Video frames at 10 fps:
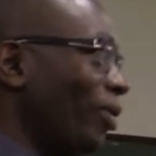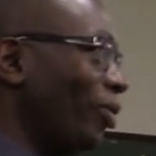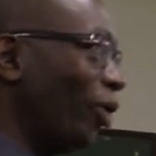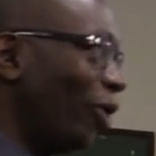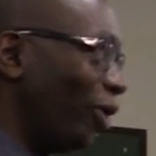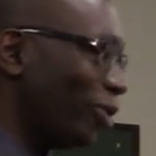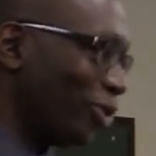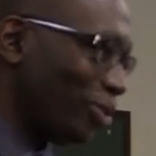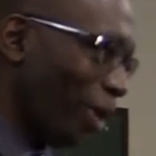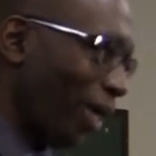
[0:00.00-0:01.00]
You learned to
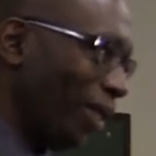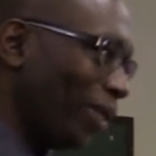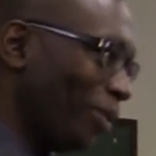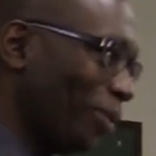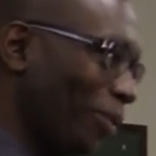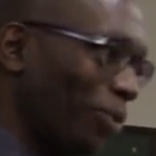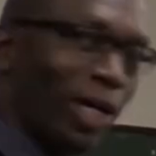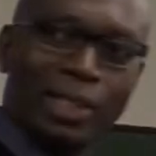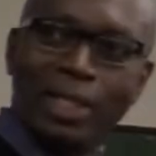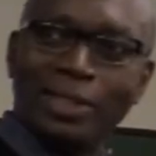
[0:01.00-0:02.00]
smile.
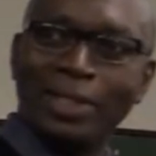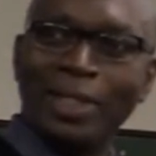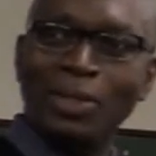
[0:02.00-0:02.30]
What else?